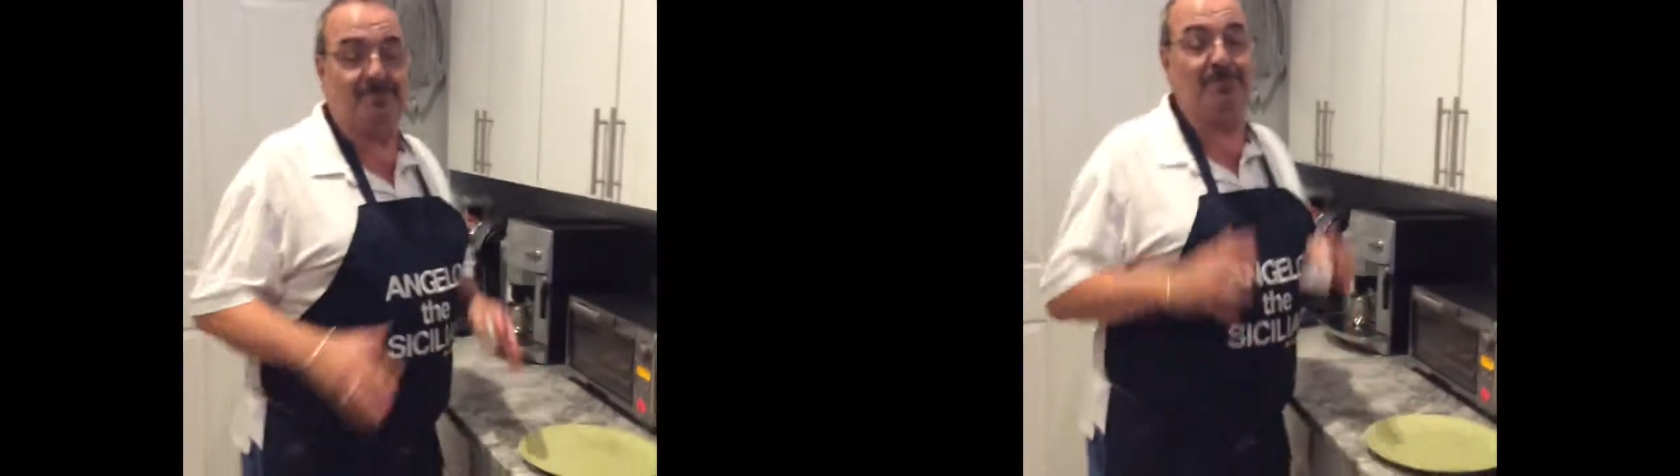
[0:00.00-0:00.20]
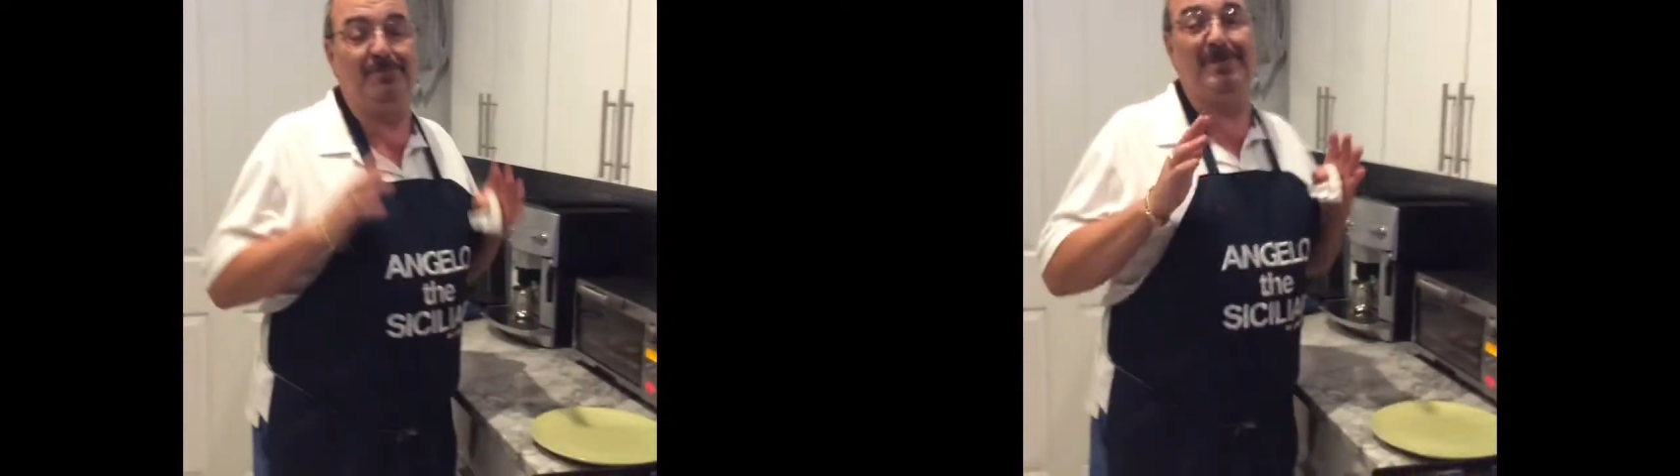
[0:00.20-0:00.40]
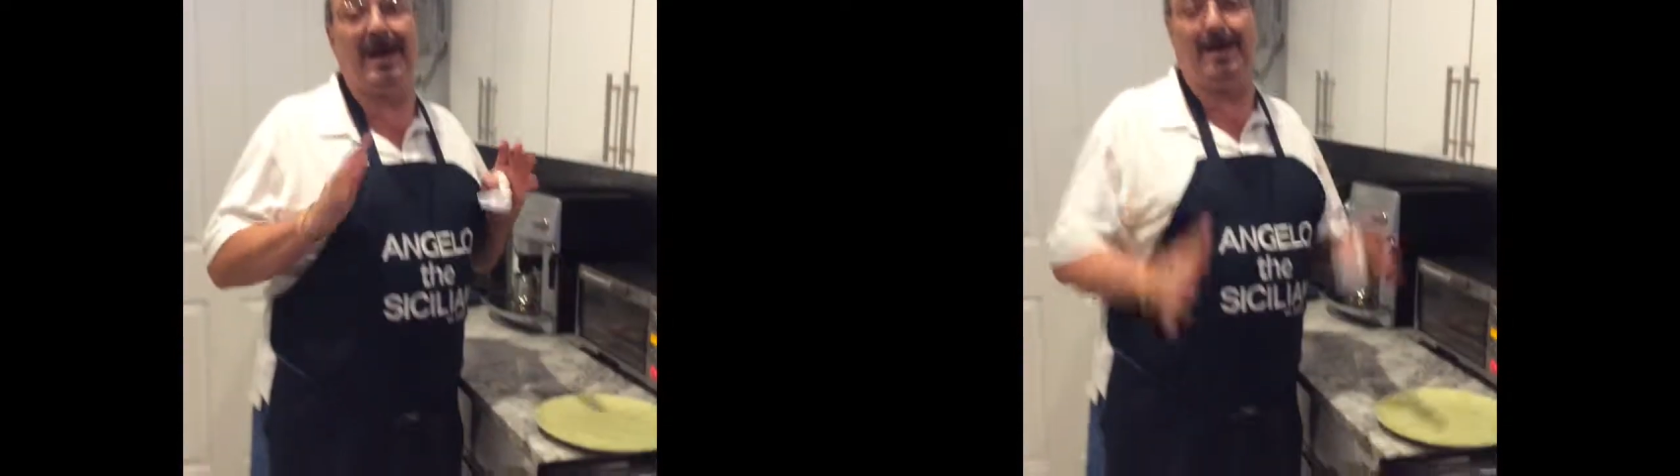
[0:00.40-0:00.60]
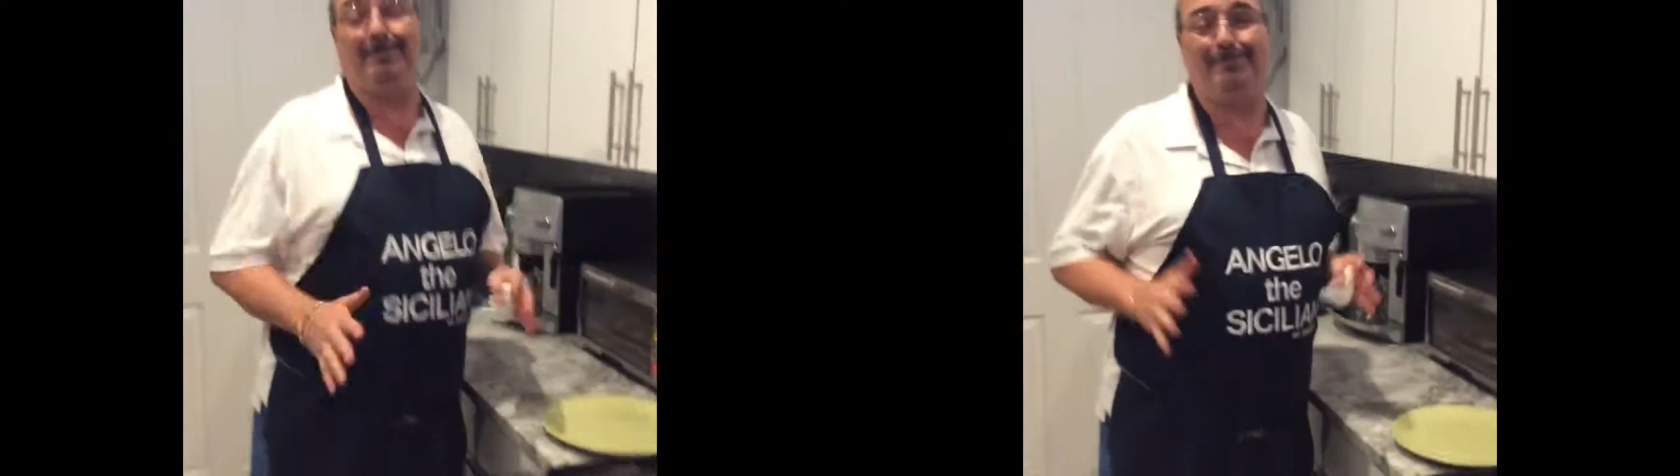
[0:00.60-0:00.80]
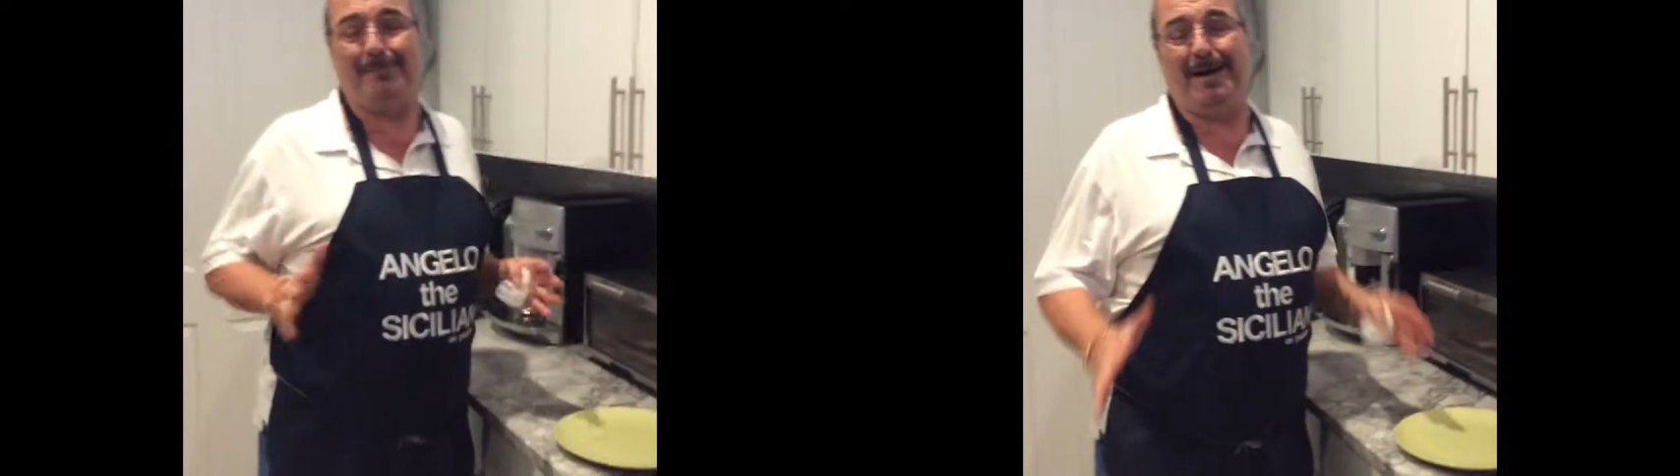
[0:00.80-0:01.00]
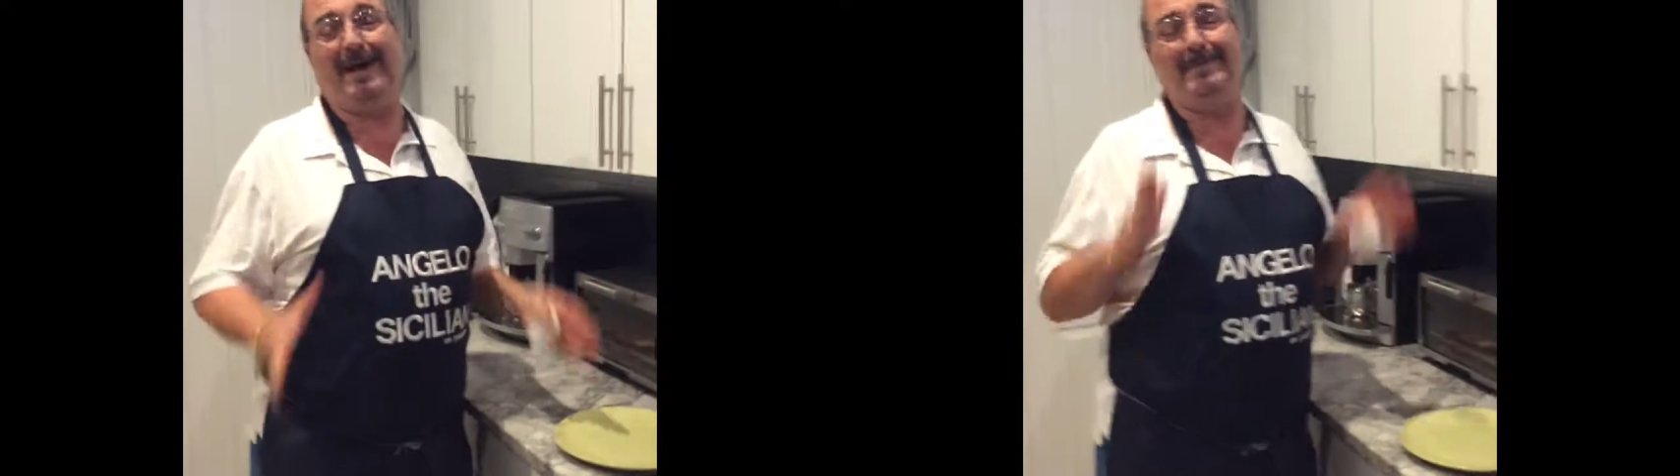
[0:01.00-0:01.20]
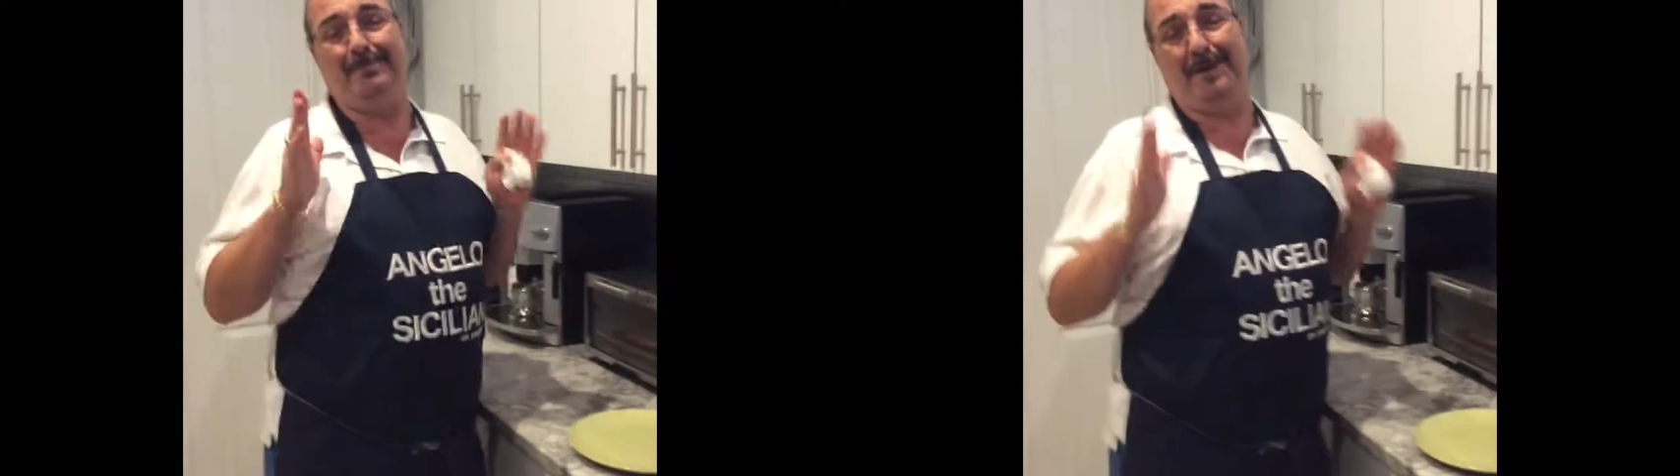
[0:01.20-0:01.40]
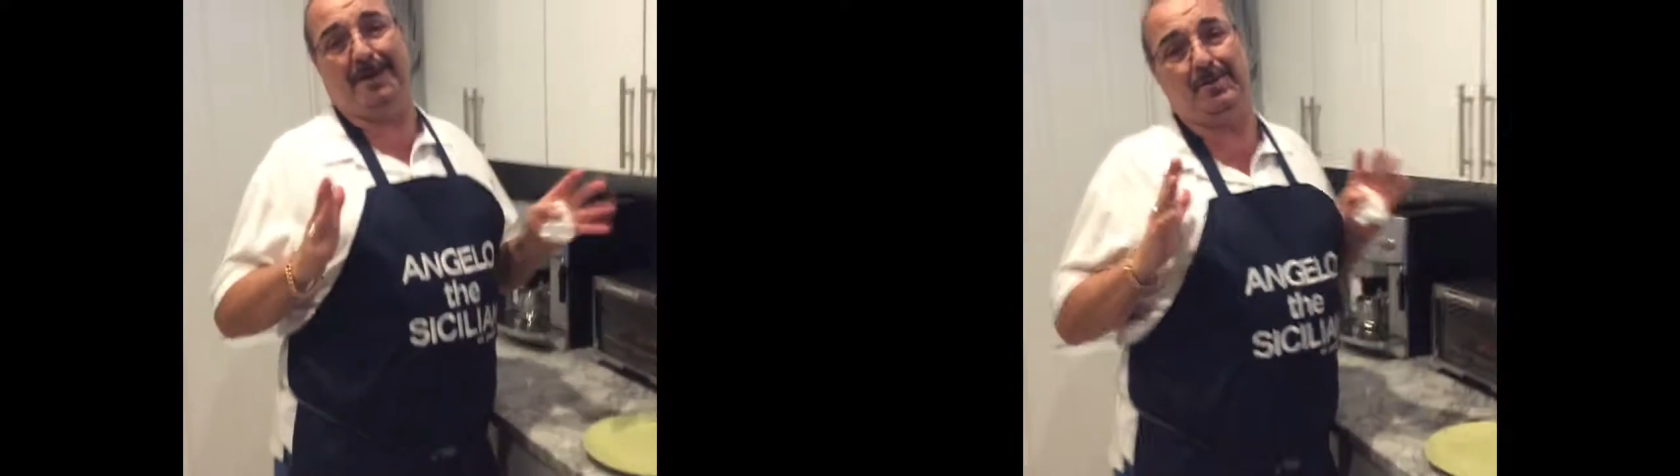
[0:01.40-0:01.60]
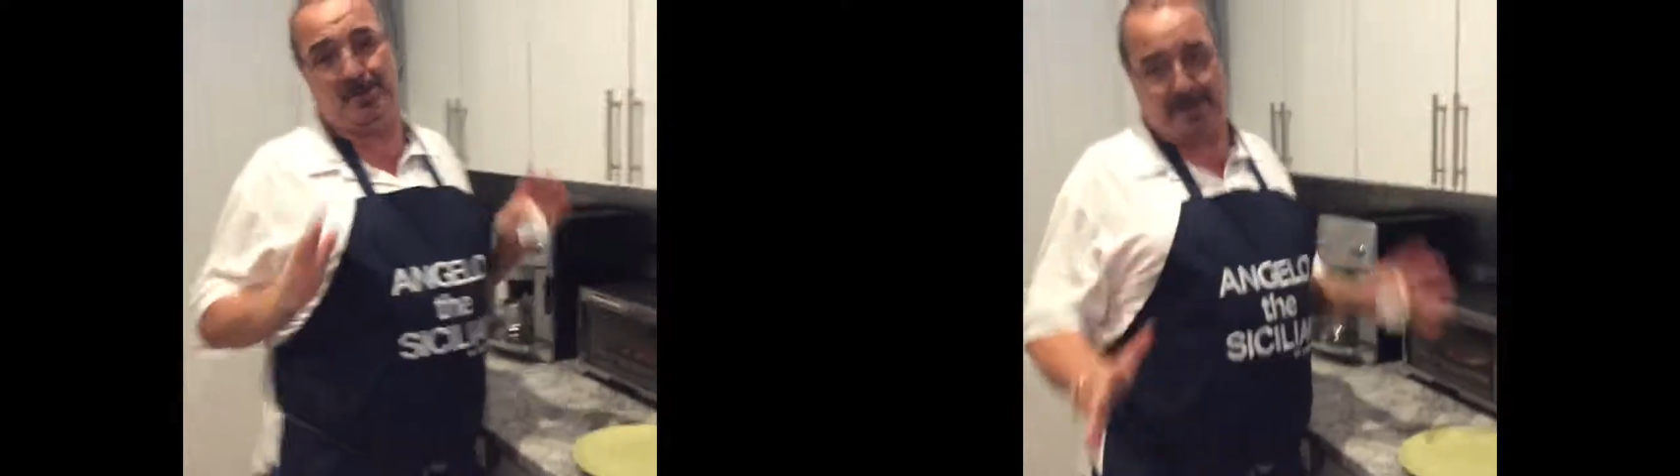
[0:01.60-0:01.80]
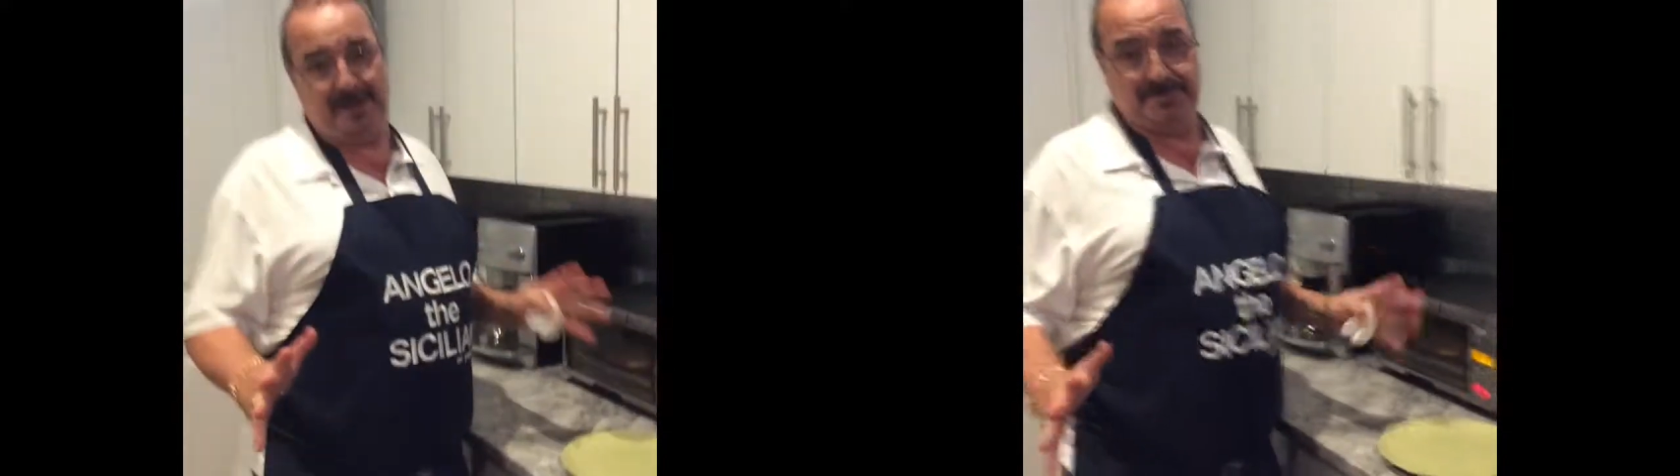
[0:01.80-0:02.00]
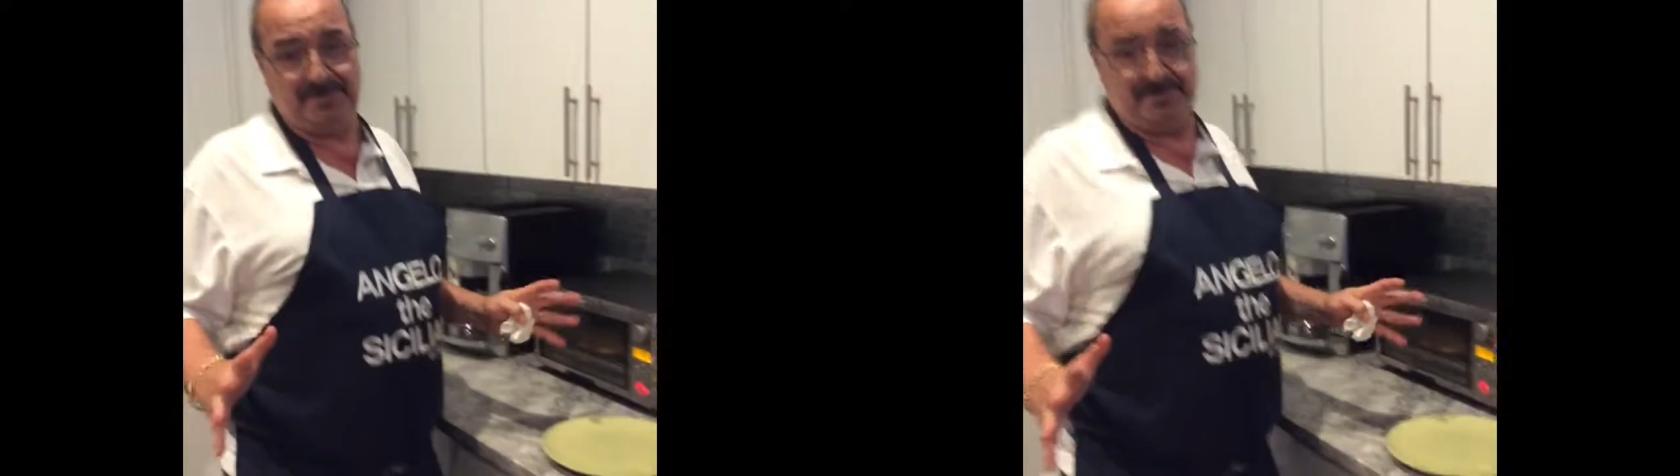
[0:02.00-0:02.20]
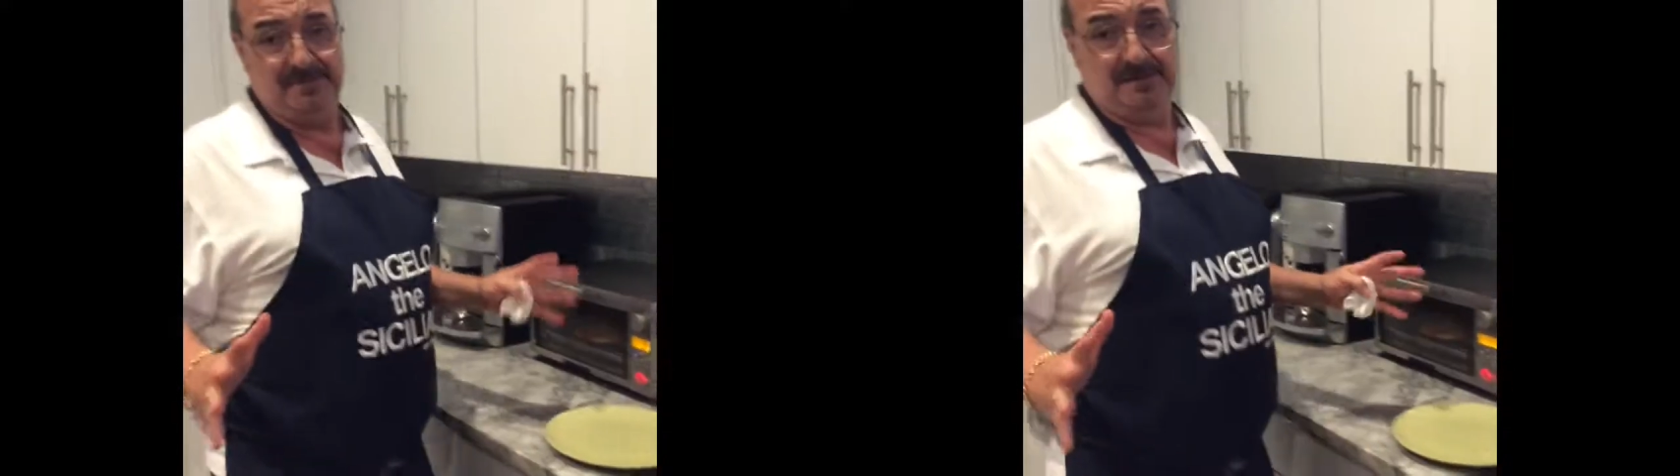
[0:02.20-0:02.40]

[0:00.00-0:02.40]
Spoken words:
Do not buy microwaves.